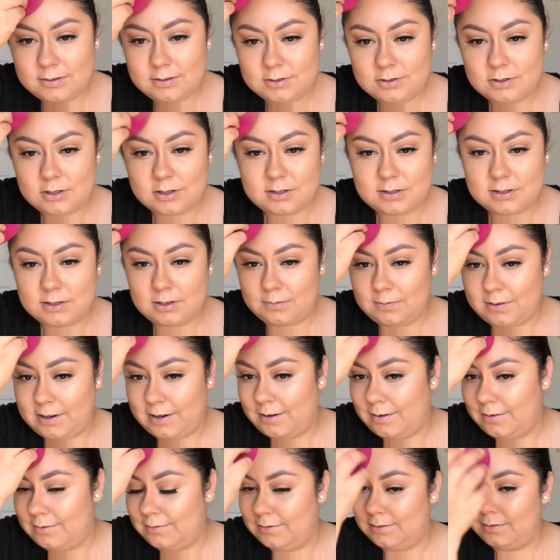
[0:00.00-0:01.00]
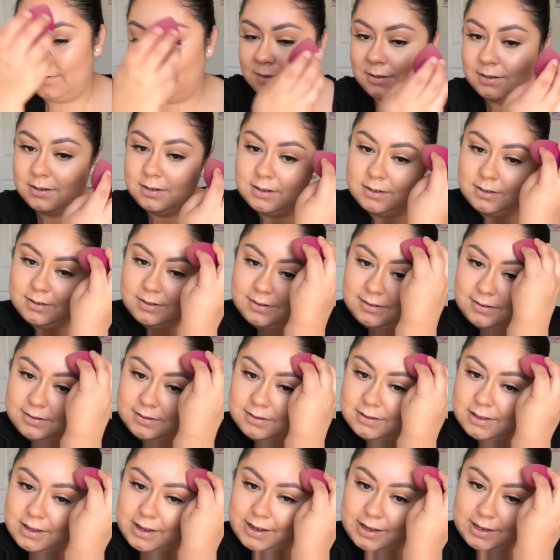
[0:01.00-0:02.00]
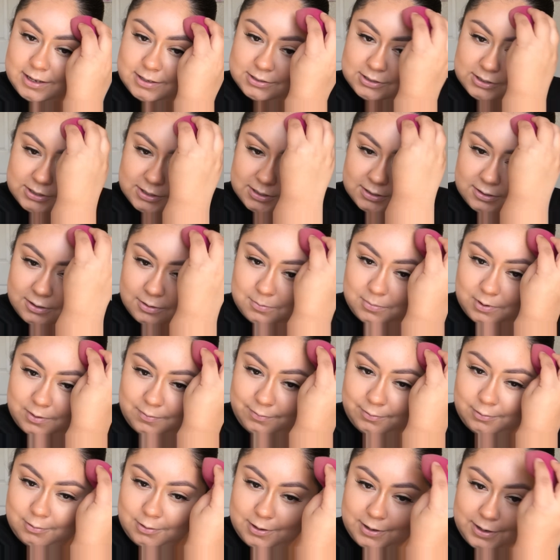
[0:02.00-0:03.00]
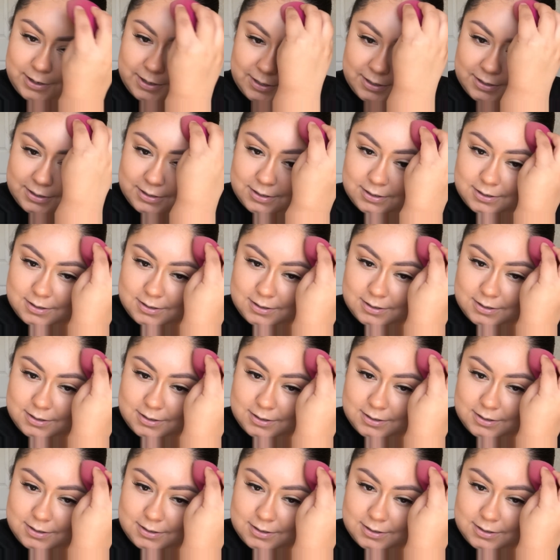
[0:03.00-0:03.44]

just around the edges on my forehead.